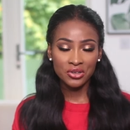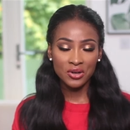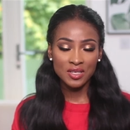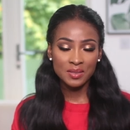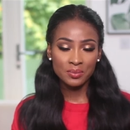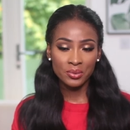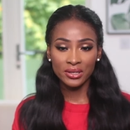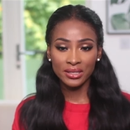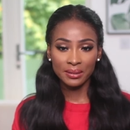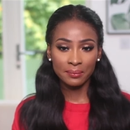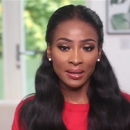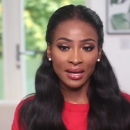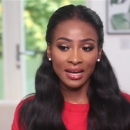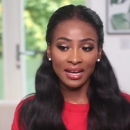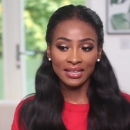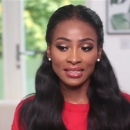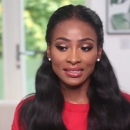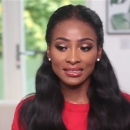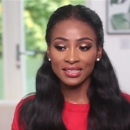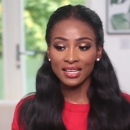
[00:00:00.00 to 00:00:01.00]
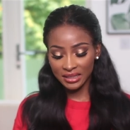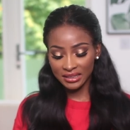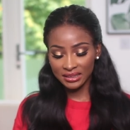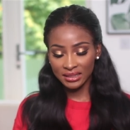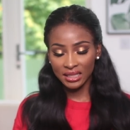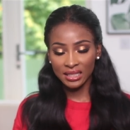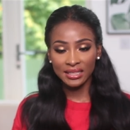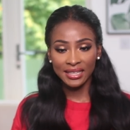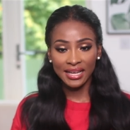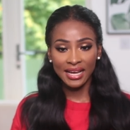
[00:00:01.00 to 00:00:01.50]
crossbody bags. This
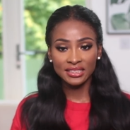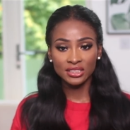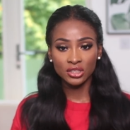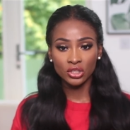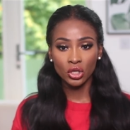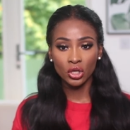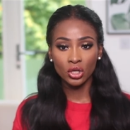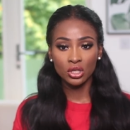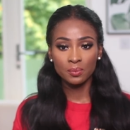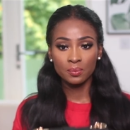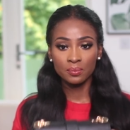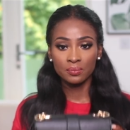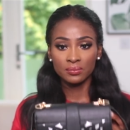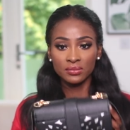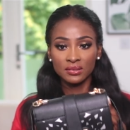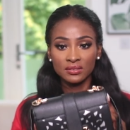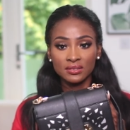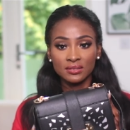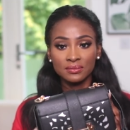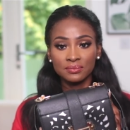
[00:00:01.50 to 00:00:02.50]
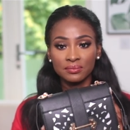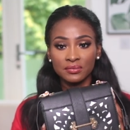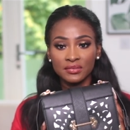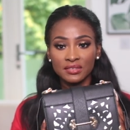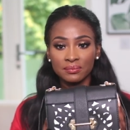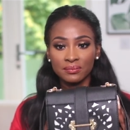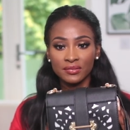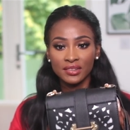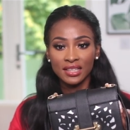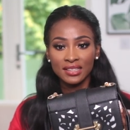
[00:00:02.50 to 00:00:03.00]
is the laser cut
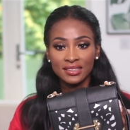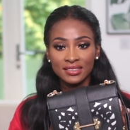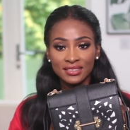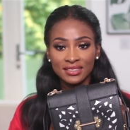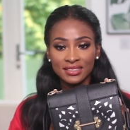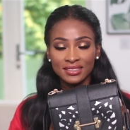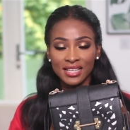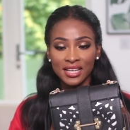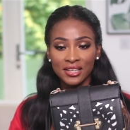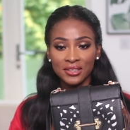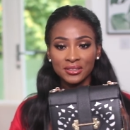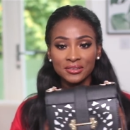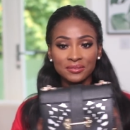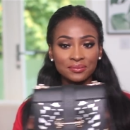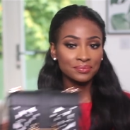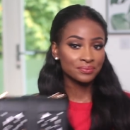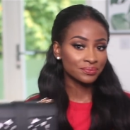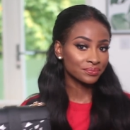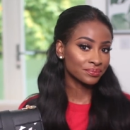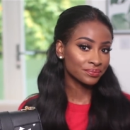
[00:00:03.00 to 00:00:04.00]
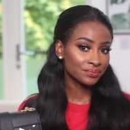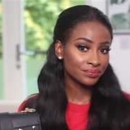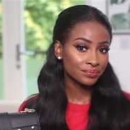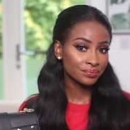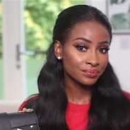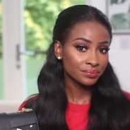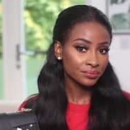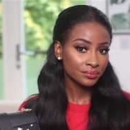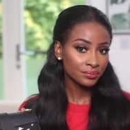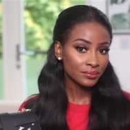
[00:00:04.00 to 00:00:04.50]
style.
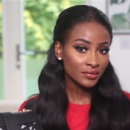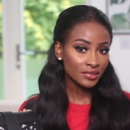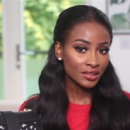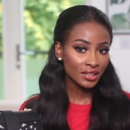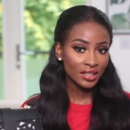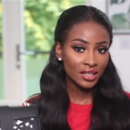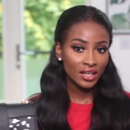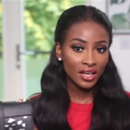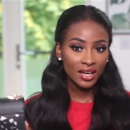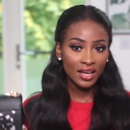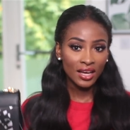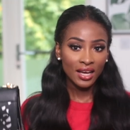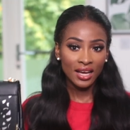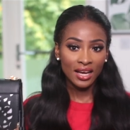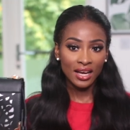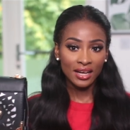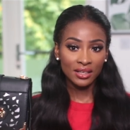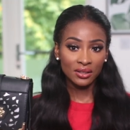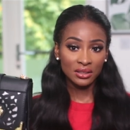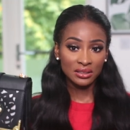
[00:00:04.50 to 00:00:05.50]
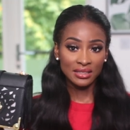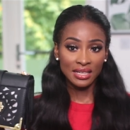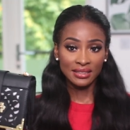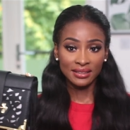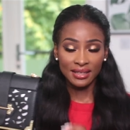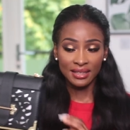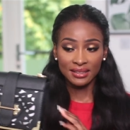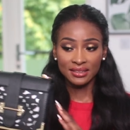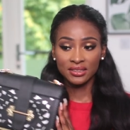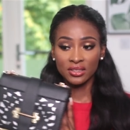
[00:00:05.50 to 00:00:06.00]
And it looks
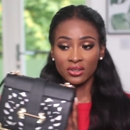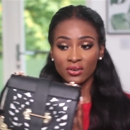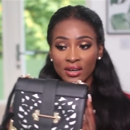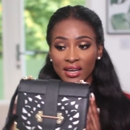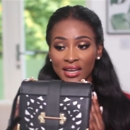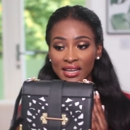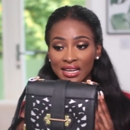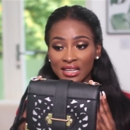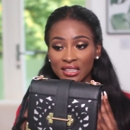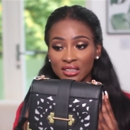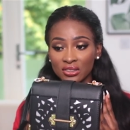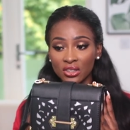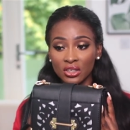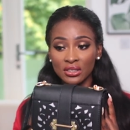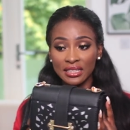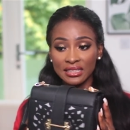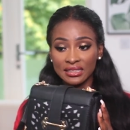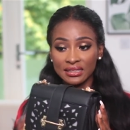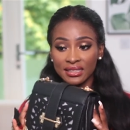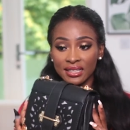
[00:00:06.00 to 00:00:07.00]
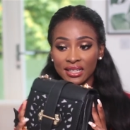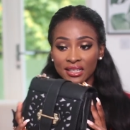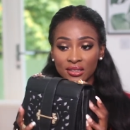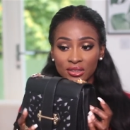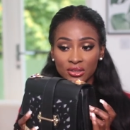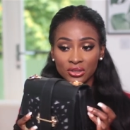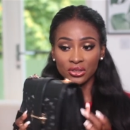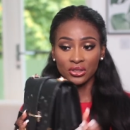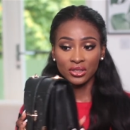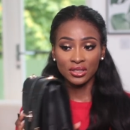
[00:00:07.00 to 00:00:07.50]
like this. So it honestly,
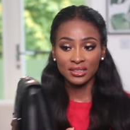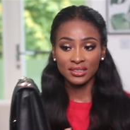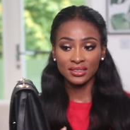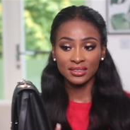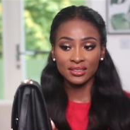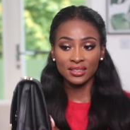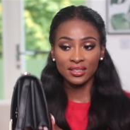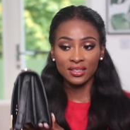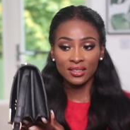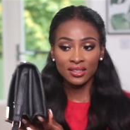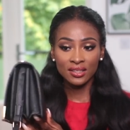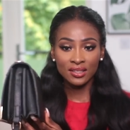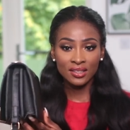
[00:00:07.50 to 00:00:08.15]
it looks